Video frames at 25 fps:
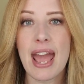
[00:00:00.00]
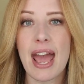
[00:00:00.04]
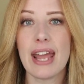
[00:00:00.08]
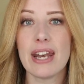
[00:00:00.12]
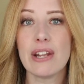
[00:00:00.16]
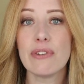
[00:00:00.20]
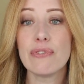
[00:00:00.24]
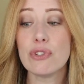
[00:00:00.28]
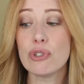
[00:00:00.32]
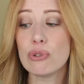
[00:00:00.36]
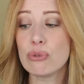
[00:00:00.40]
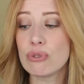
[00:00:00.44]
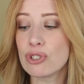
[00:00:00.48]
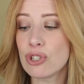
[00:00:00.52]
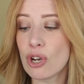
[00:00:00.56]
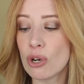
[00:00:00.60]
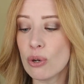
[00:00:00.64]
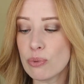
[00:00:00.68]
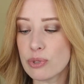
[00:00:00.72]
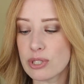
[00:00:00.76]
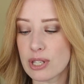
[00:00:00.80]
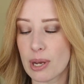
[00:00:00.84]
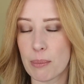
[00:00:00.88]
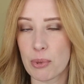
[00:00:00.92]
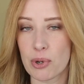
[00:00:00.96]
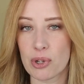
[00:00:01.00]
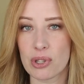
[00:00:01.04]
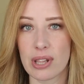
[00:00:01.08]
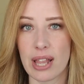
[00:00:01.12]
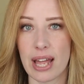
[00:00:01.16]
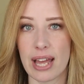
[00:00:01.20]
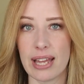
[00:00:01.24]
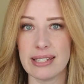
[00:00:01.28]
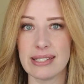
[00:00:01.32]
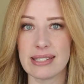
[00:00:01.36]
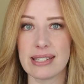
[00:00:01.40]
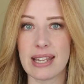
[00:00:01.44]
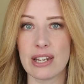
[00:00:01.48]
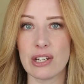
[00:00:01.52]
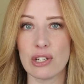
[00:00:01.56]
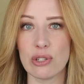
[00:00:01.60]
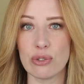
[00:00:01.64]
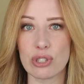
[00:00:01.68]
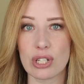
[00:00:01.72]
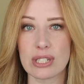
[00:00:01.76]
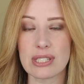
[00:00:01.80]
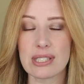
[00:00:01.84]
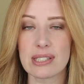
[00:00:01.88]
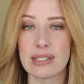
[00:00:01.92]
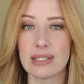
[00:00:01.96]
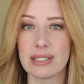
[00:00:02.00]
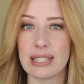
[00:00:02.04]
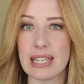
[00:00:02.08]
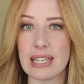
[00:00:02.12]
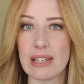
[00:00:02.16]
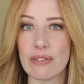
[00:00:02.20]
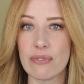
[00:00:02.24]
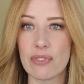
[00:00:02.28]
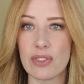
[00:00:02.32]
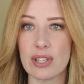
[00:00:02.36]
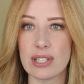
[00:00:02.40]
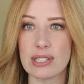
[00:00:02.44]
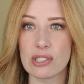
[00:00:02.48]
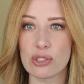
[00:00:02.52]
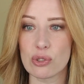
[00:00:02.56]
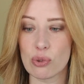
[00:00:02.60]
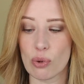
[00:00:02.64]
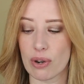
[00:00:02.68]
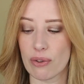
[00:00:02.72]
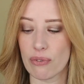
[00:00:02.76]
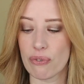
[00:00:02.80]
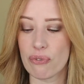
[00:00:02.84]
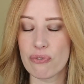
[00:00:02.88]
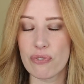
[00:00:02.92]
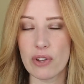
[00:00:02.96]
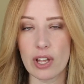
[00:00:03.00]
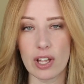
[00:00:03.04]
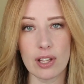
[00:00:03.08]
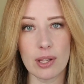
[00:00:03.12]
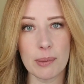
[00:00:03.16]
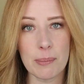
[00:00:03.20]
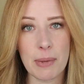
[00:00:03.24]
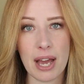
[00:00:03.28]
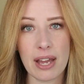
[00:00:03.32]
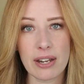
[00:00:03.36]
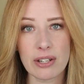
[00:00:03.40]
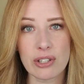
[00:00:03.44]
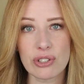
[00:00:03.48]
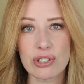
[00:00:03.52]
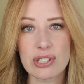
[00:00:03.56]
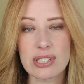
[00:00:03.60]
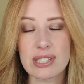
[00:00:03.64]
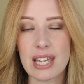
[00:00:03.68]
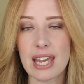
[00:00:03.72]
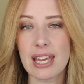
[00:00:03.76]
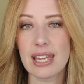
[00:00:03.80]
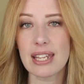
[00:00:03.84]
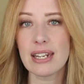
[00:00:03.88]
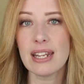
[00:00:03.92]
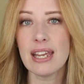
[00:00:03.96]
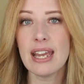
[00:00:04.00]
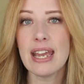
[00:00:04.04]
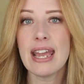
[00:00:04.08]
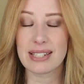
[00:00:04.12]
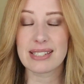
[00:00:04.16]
And if you don't double cleanse and you just leave this sort of film on your skin,